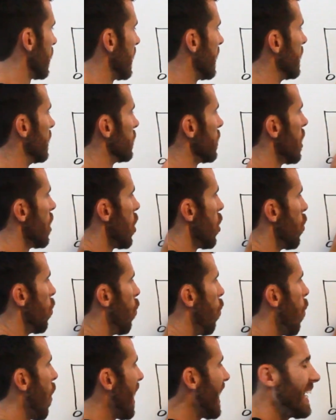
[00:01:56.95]
is
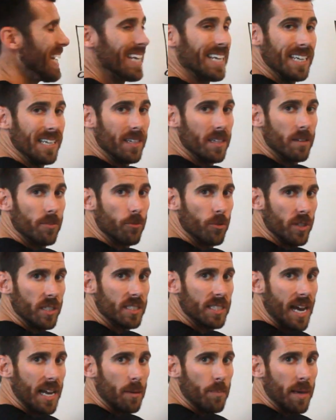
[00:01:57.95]
waiting for
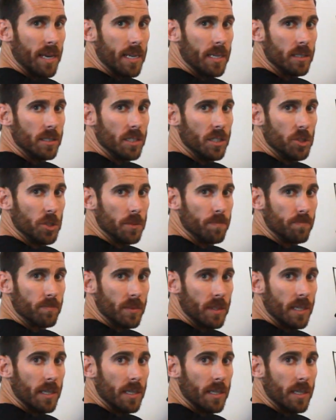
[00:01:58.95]
this guy to make a decision.